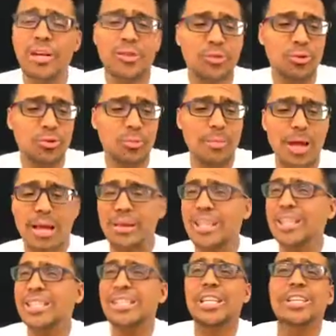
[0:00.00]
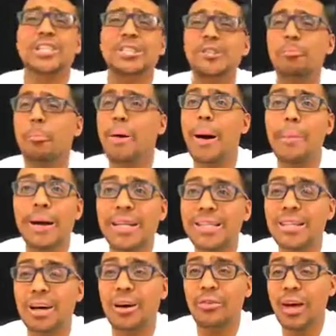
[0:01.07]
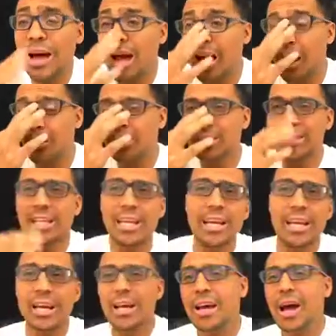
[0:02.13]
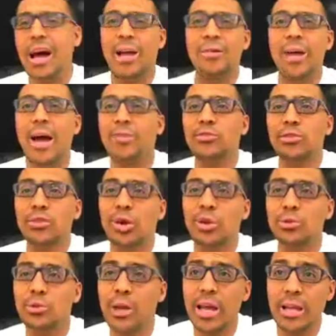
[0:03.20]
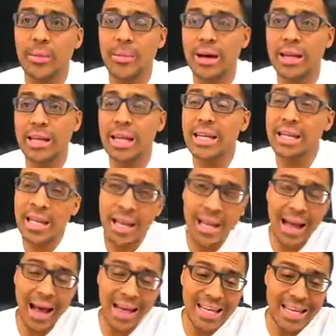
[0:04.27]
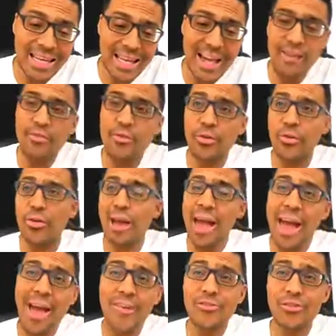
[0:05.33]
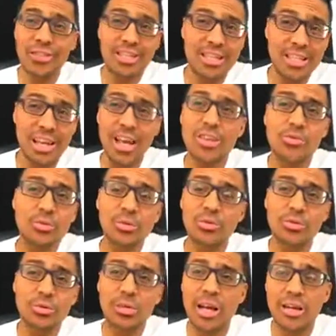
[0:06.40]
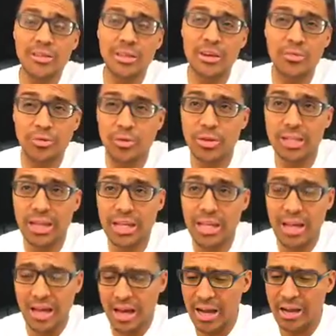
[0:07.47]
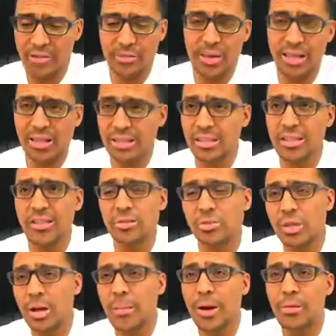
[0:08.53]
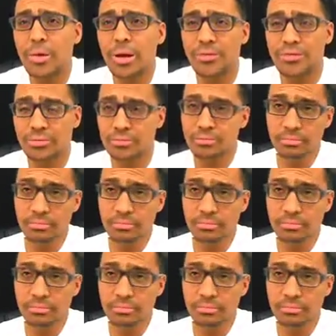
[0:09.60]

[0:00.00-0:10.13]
I used to make decisions by myself. I don't have to talk to anybody. And then I never, ever, since that June of 2014, I never make decisions without my wife.